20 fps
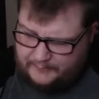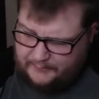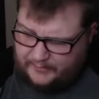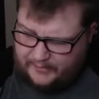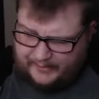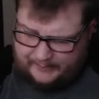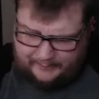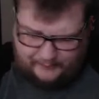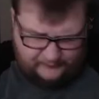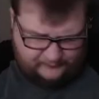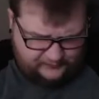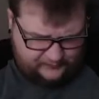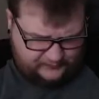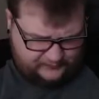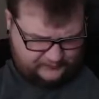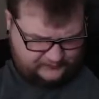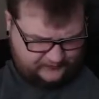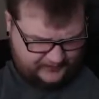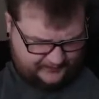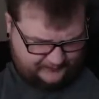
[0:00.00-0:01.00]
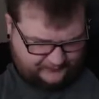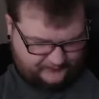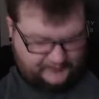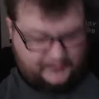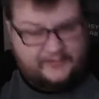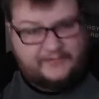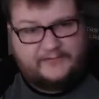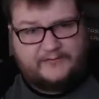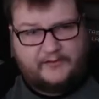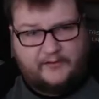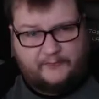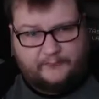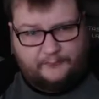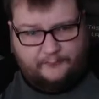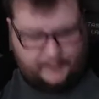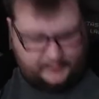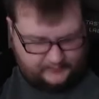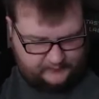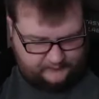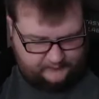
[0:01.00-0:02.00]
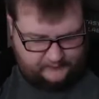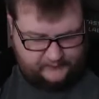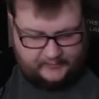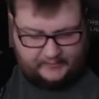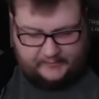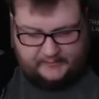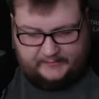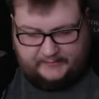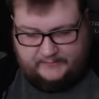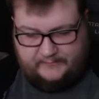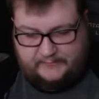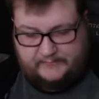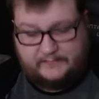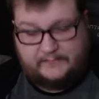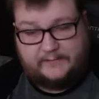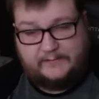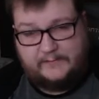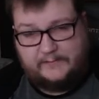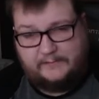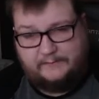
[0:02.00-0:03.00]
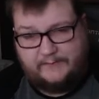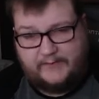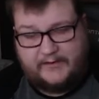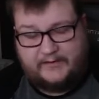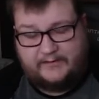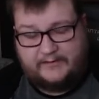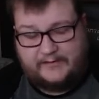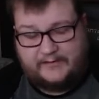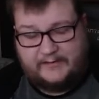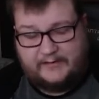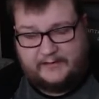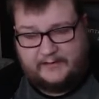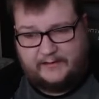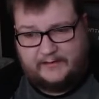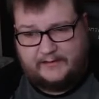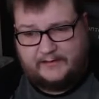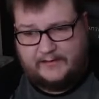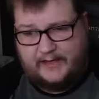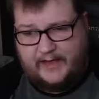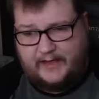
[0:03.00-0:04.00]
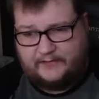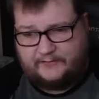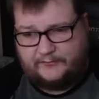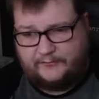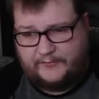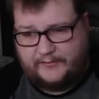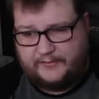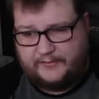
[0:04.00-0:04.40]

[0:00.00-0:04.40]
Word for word: But I prefer the Japanese stuff better than I than the uh, actual